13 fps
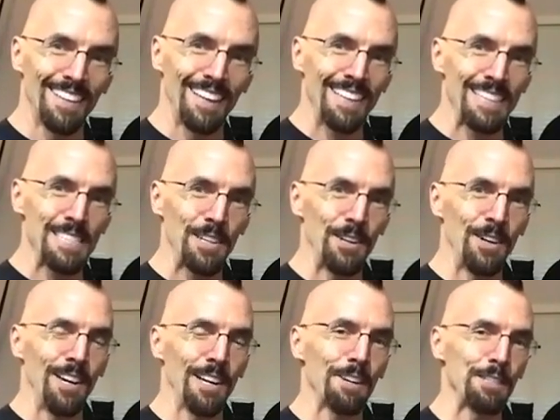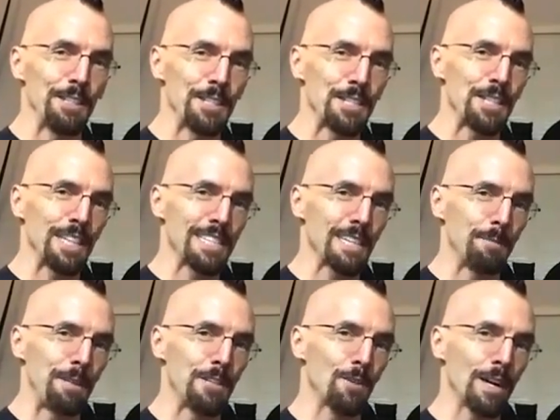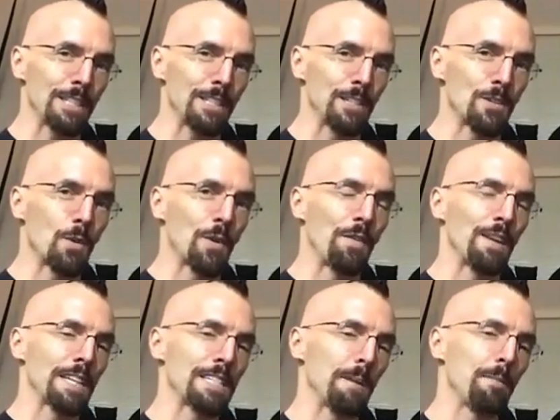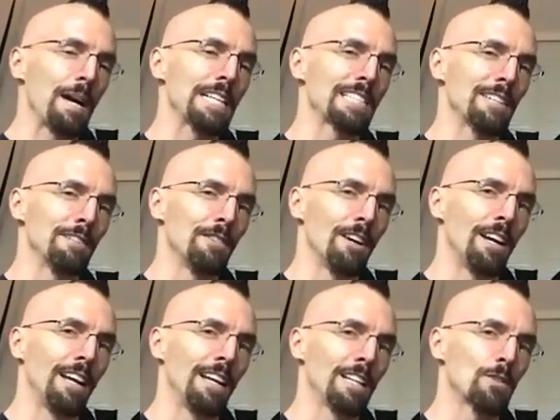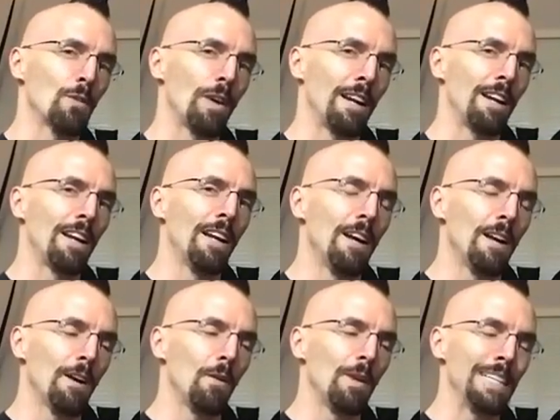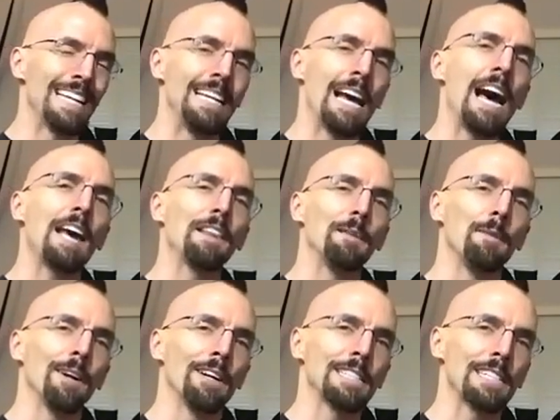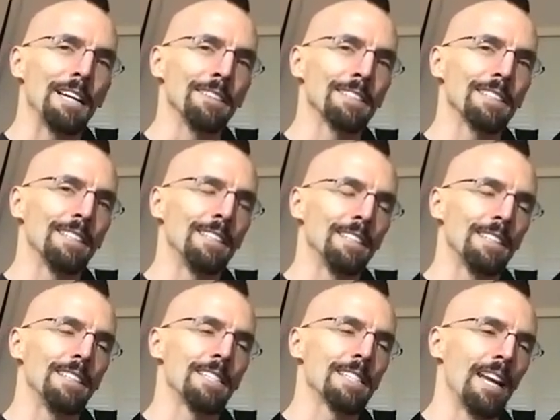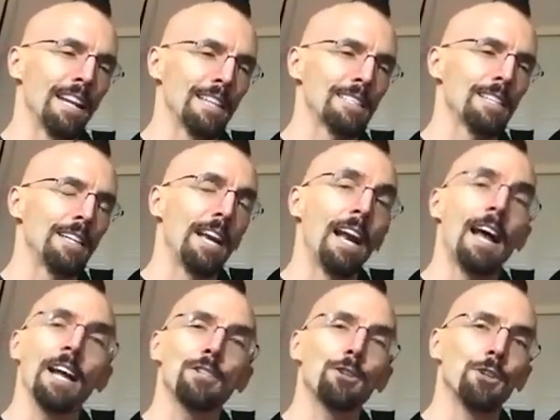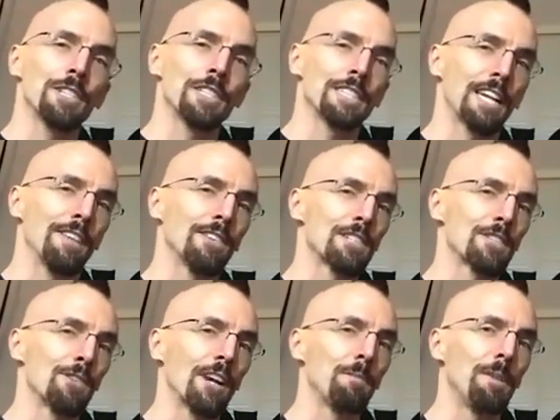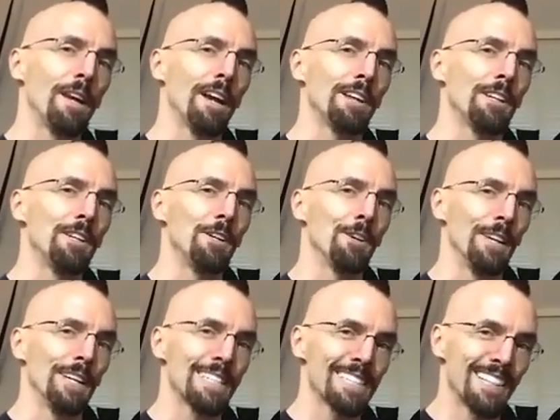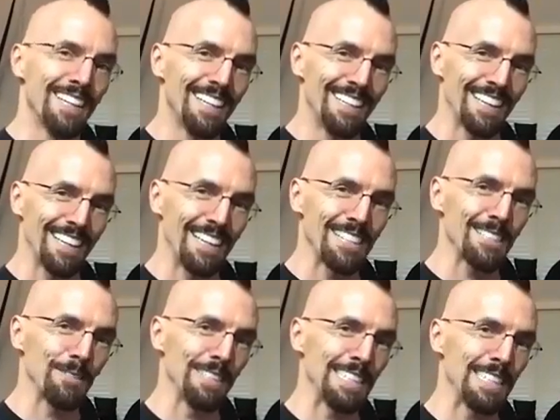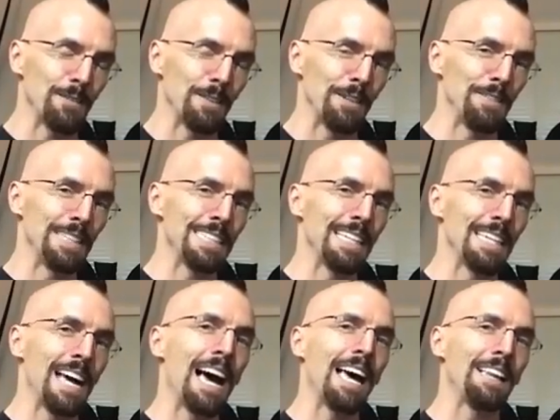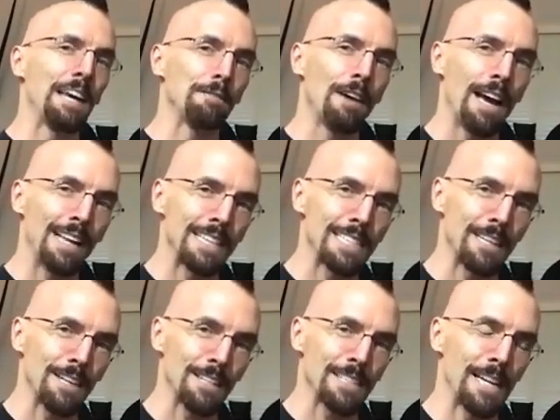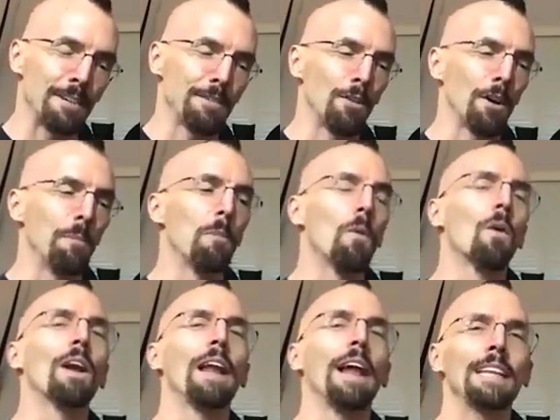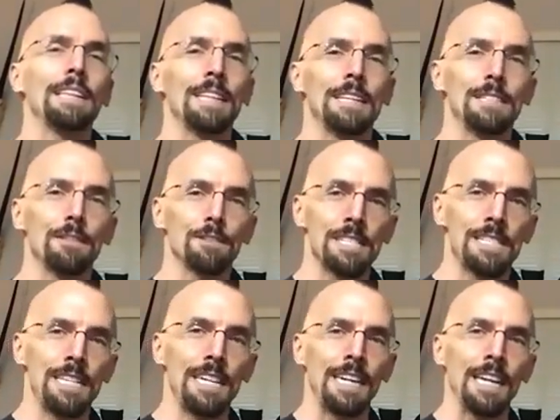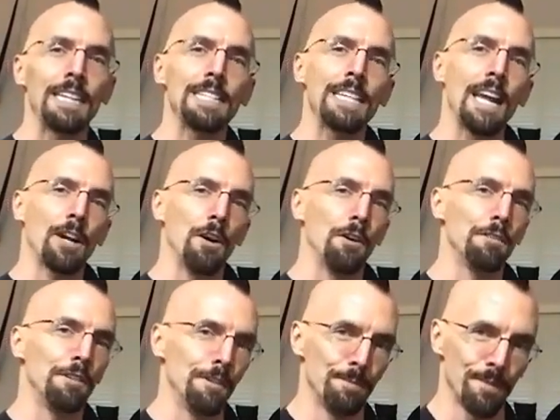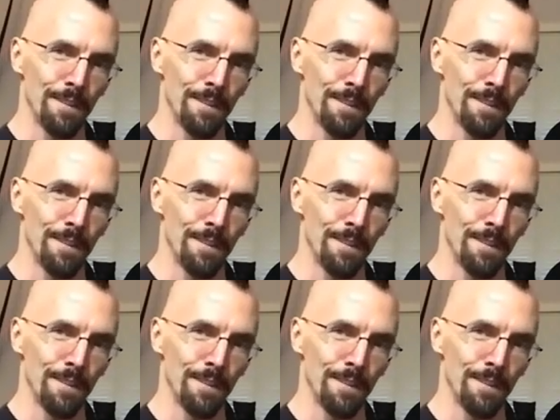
Okay, so all of those things can be directed toward things in a positive way. It's when we deny them in ourselves. The saying is to deny our truth is to give it strength beyond endurance. Okay, so when we deny that violence in ourselves, we're more likely to see it take over